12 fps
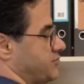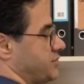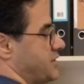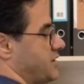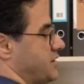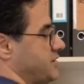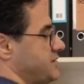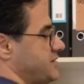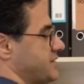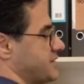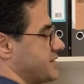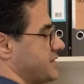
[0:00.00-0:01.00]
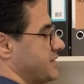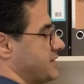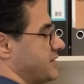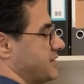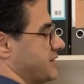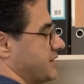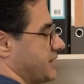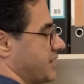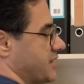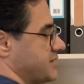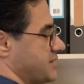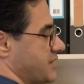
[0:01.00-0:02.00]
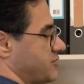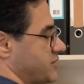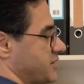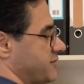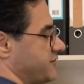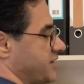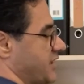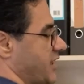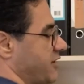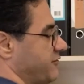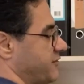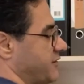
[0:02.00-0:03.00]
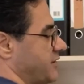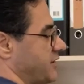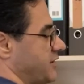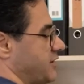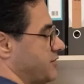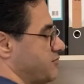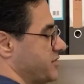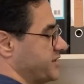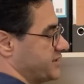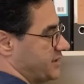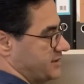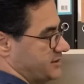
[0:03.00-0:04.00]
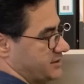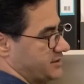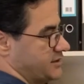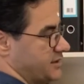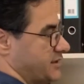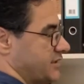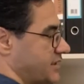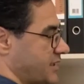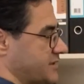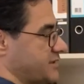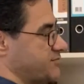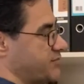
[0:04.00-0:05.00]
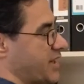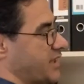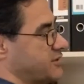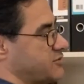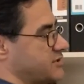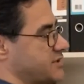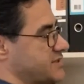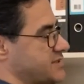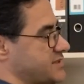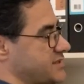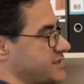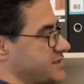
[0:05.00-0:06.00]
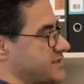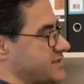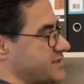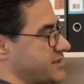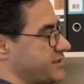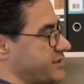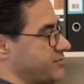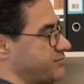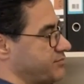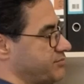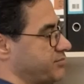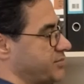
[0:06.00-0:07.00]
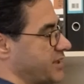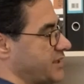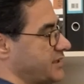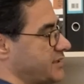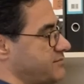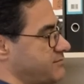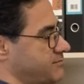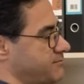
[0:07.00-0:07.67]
pons, and down here we have medulla. At the back you can see cerebellum,